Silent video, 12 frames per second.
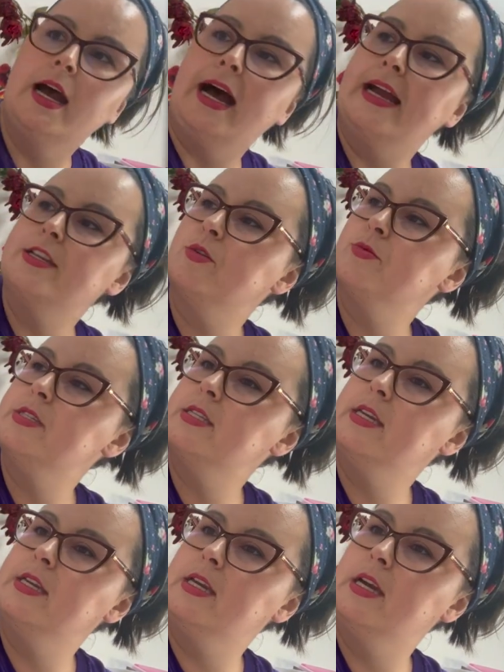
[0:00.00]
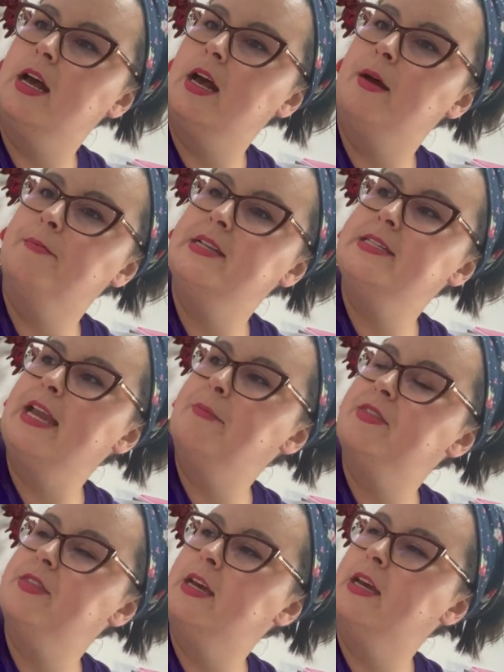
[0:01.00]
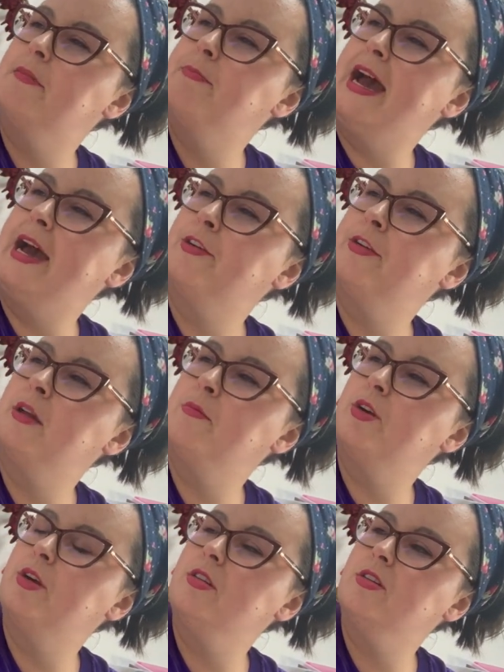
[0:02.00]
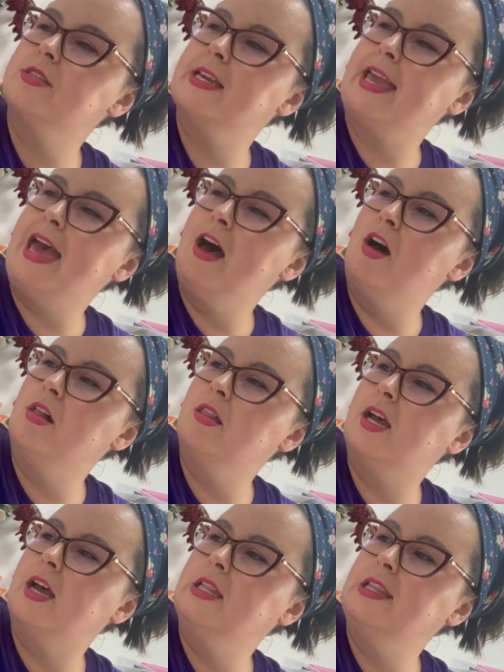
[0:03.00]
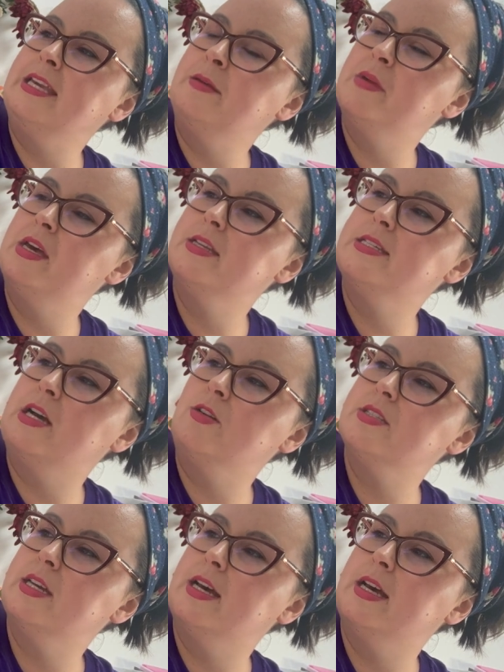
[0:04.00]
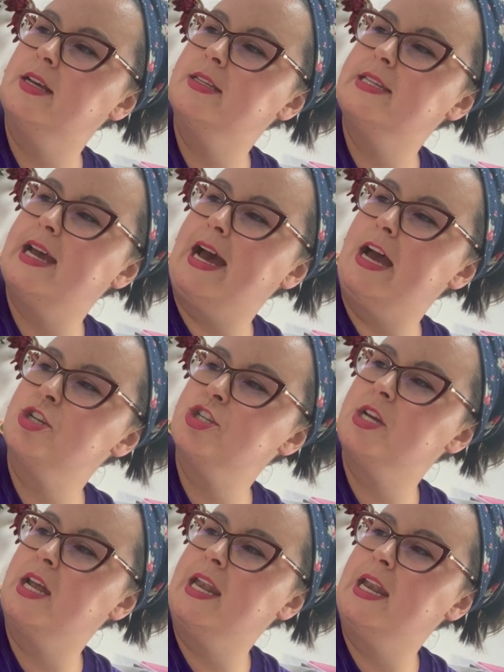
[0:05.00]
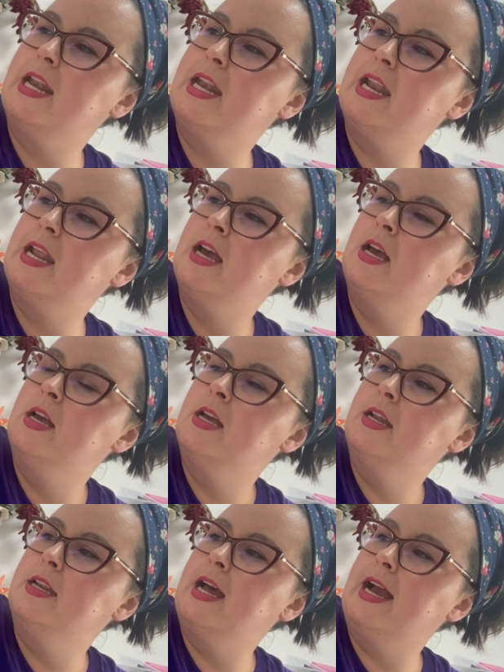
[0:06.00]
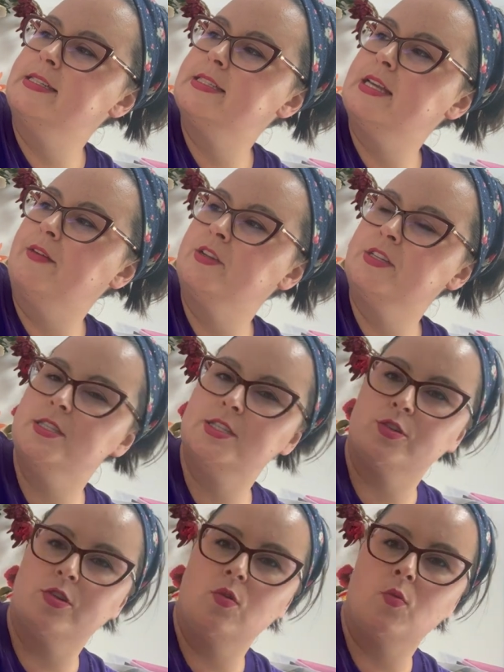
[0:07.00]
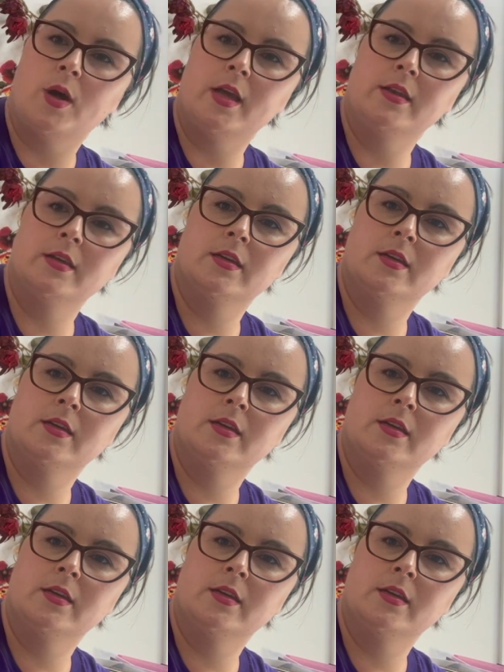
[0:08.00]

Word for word: I don't see um, a date, but the pattern number looks like L, uh, Lima Delta dash nine seven zero one.